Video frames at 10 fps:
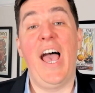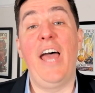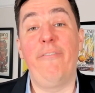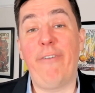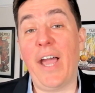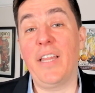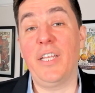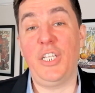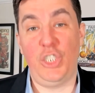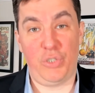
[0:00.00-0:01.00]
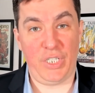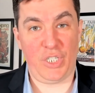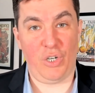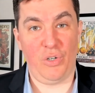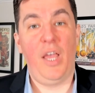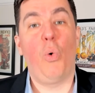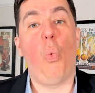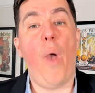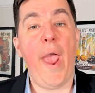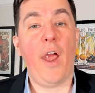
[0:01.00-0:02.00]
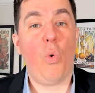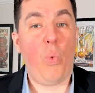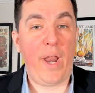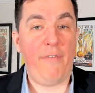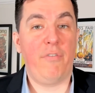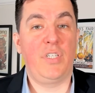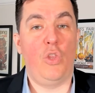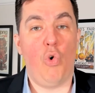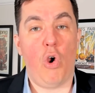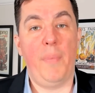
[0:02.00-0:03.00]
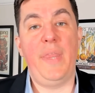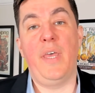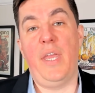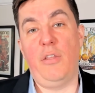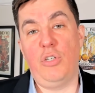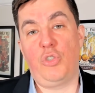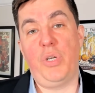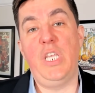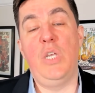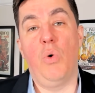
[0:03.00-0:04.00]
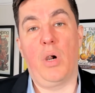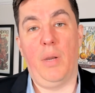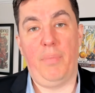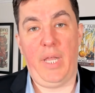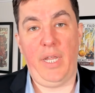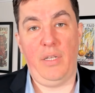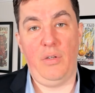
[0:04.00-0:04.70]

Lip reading: And finally, dress code. Wear whatever is the norm in the industry you are applying to.